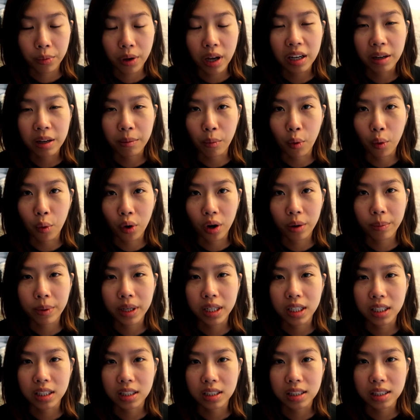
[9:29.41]
anymore
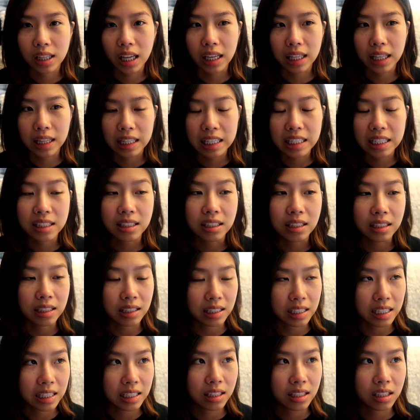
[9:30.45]
because like these
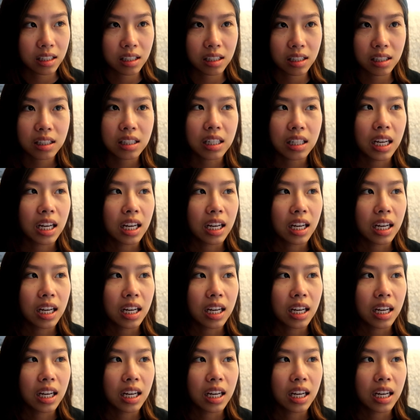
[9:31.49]
diseases